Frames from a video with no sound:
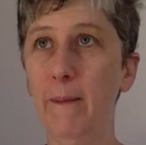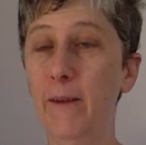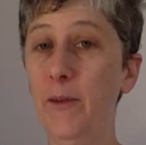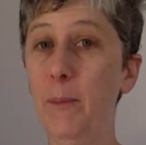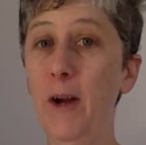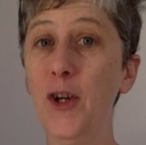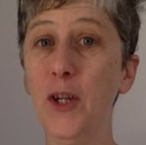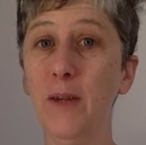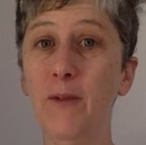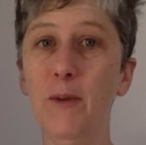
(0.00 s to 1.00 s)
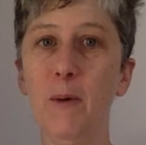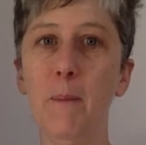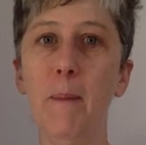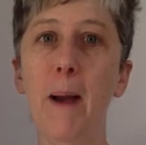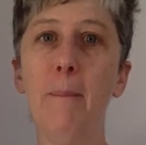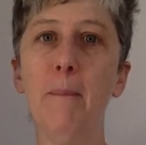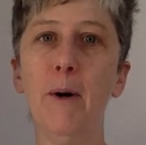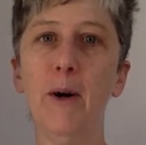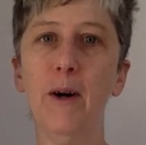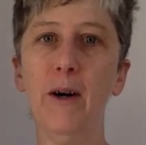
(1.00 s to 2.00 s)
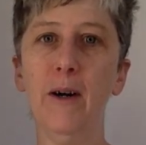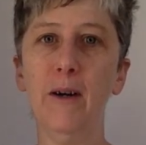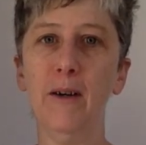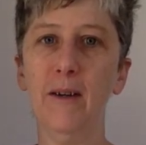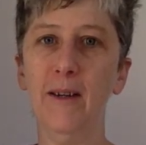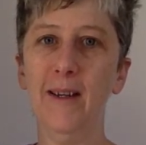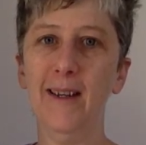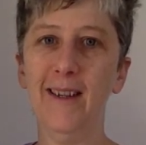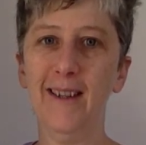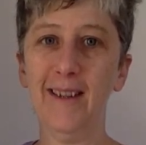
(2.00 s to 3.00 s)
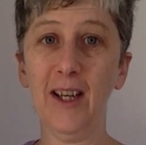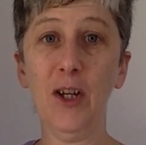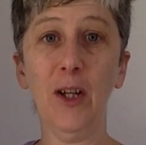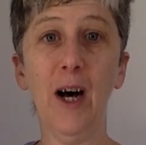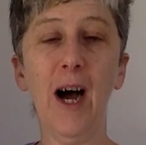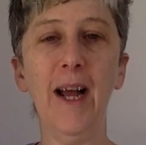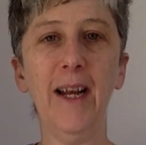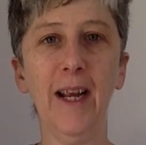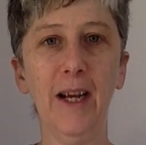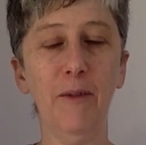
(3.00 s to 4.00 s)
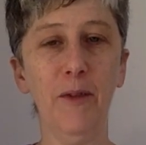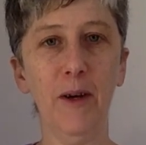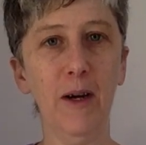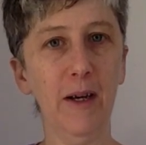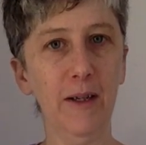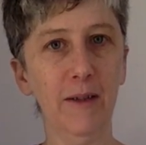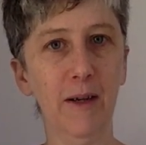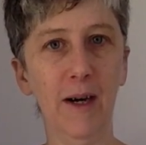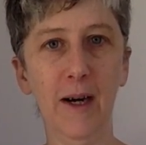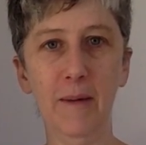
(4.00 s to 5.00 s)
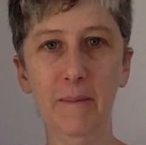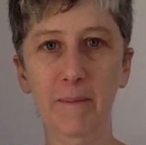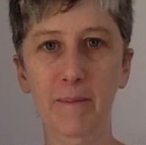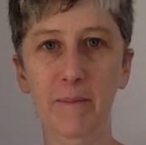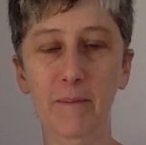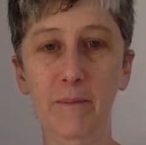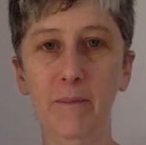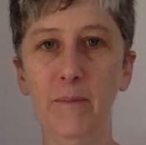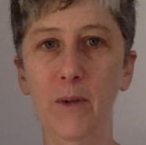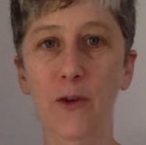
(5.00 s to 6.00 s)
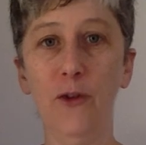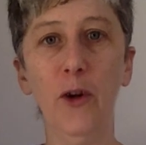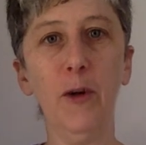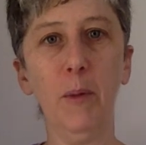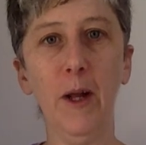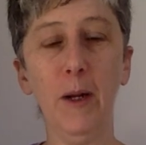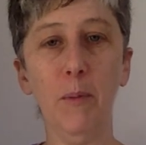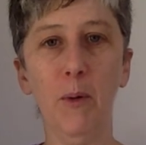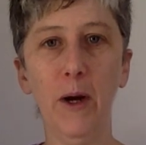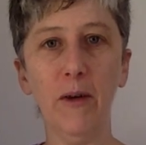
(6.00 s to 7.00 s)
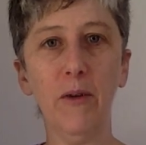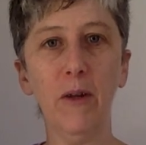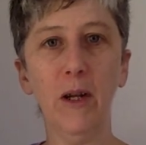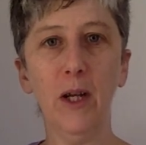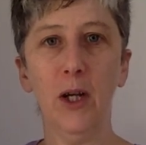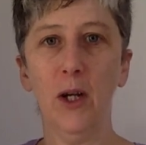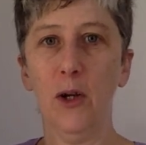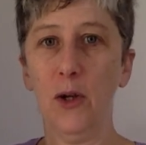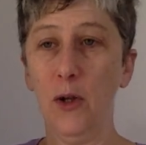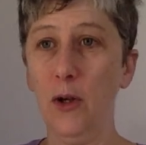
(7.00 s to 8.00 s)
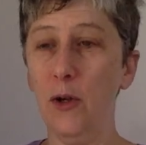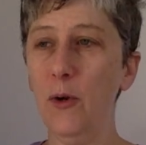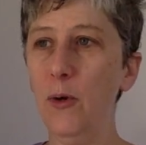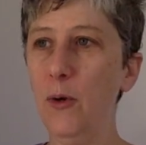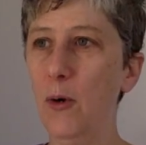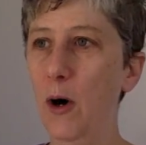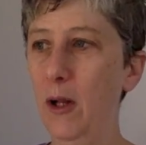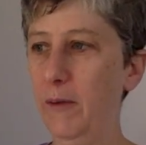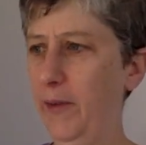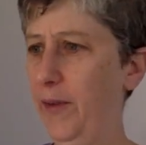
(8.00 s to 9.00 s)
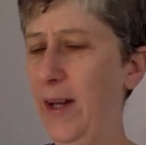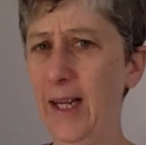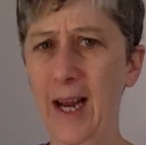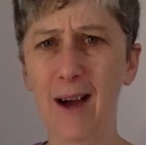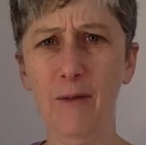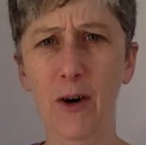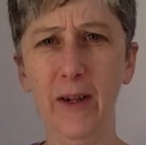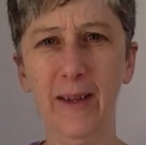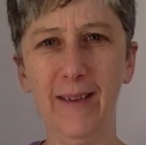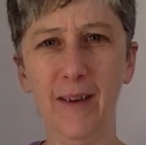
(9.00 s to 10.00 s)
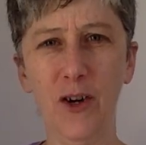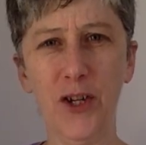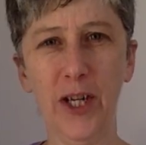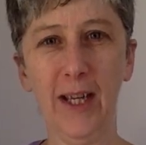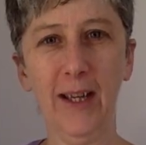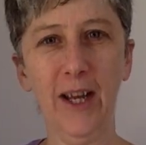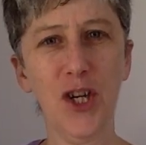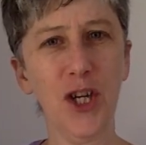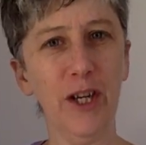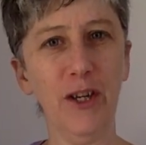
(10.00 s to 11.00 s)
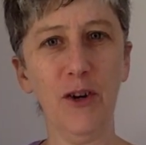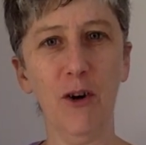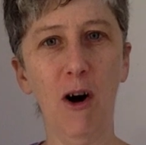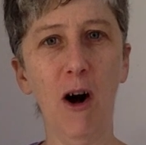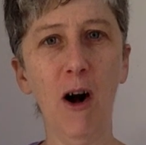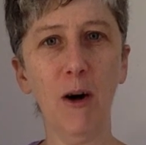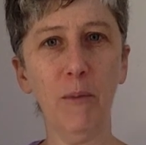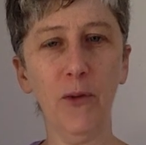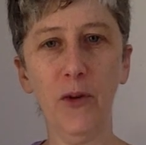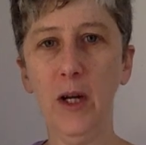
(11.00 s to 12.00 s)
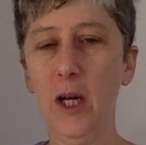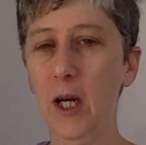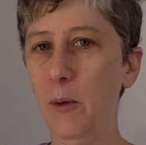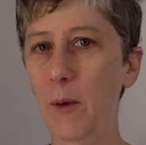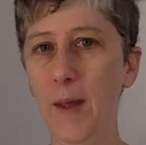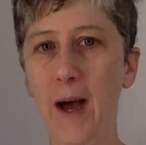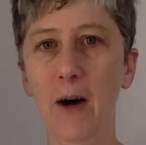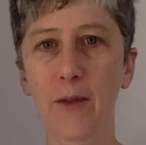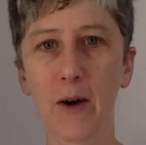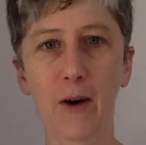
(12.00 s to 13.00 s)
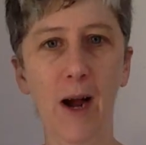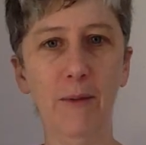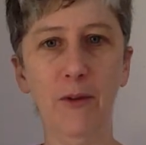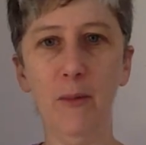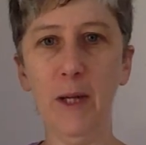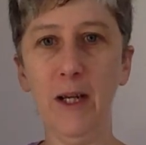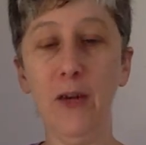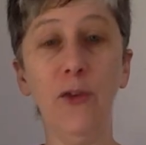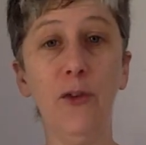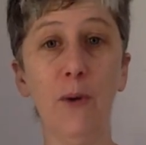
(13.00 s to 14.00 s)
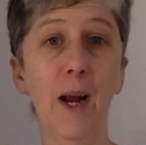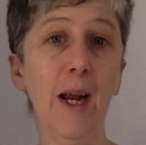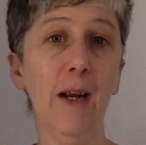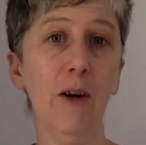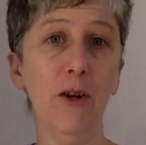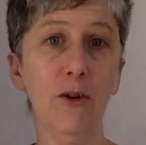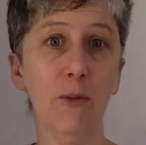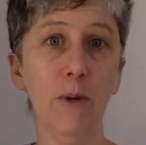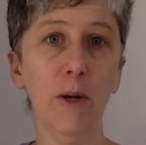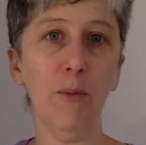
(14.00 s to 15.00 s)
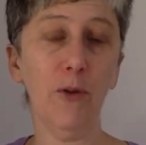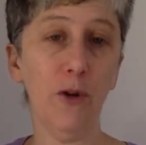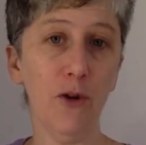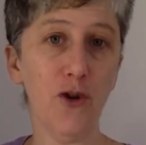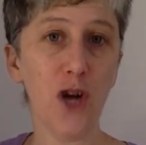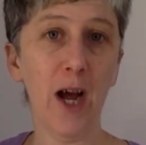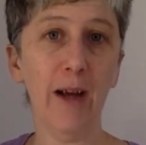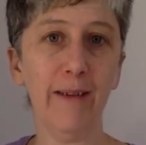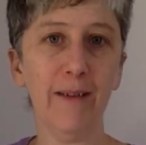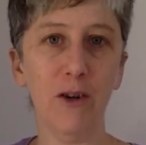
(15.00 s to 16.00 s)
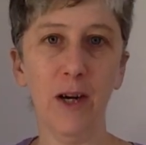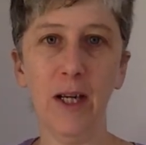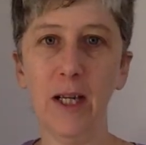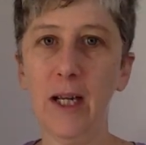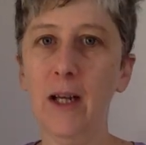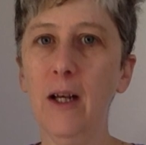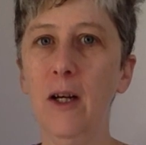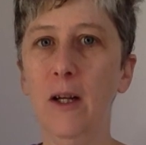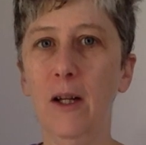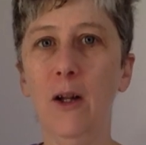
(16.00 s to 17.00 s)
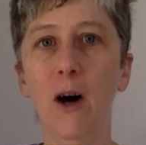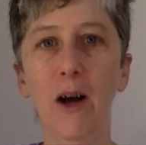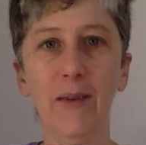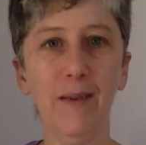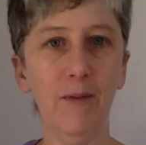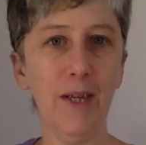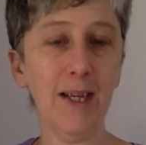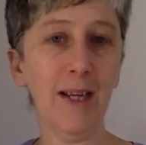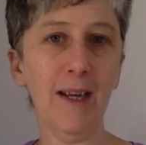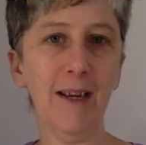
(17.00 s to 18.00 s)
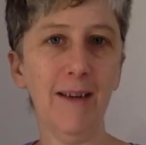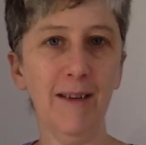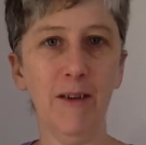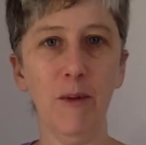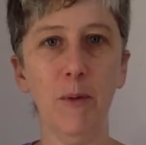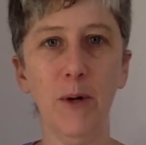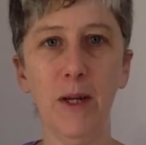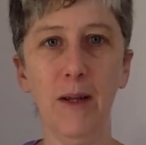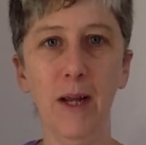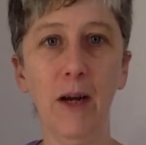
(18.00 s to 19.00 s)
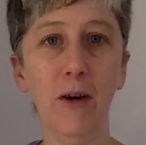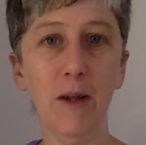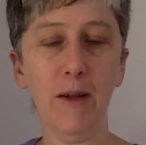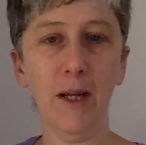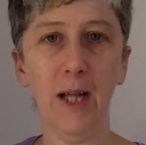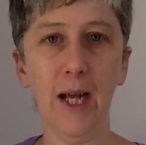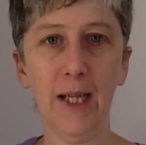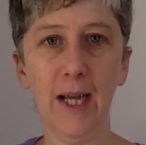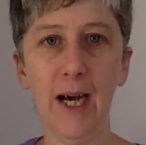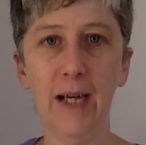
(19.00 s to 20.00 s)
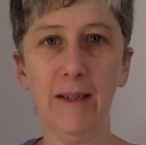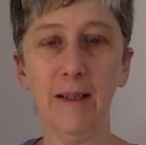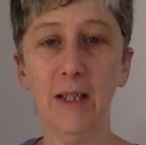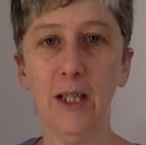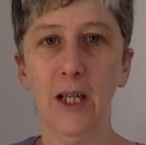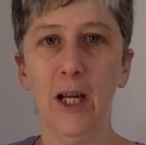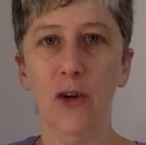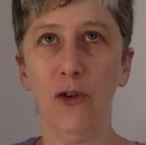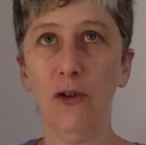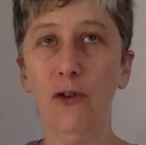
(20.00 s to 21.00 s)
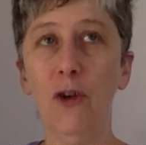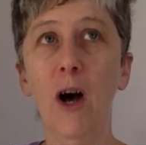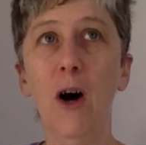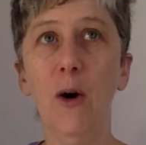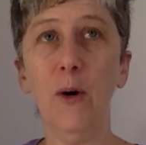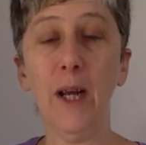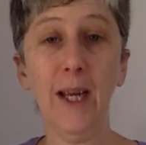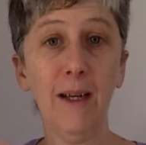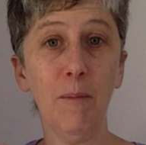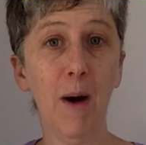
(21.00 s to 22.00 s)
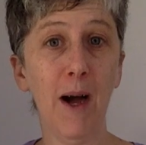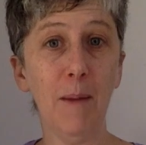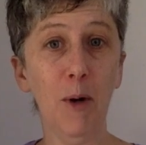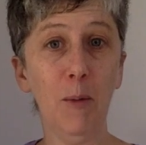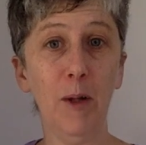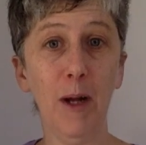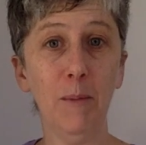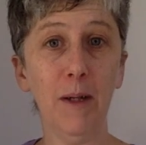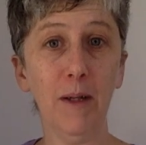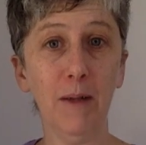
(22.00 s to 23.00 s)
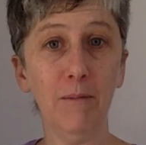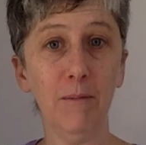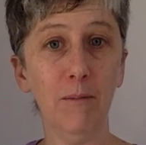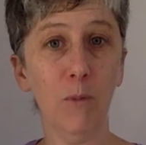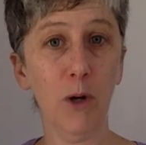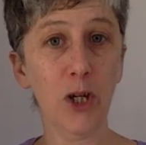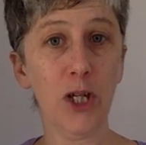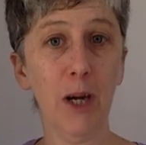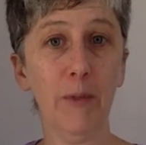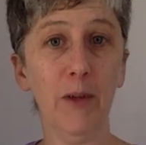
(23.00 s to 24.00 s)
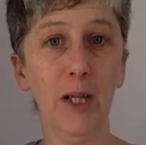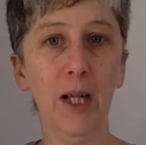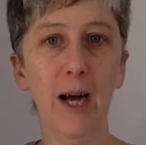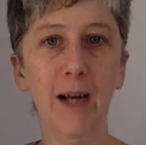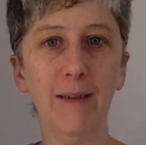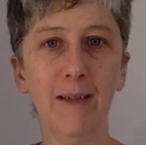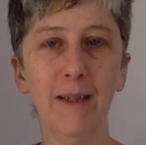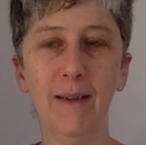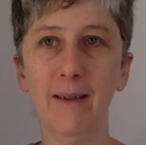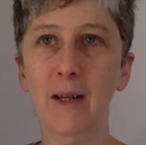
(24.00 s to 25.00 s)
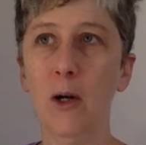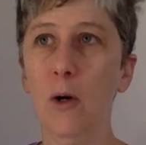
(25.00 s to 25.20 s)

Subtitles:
especially if you remember the gliding of the shoulder blade point. You all of a sudden have all this articulation in your arms without there having to be any strain on your ribs, your chest, or any loss of the ease in your breathing or anything like that. So in my Mobilignment workshops and classes,